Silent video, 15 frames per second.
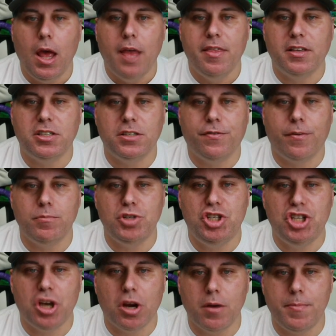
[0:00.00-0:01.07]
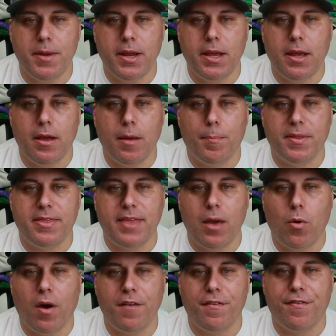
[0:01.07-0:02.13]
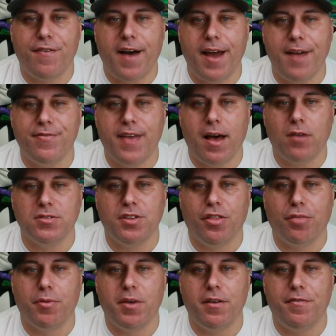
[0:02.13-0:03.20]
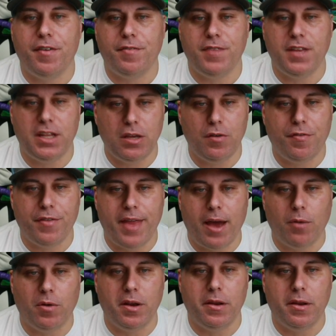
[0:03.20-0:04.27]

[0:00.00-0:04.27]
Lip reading: This is from Germany, but they want 5,352 for that one.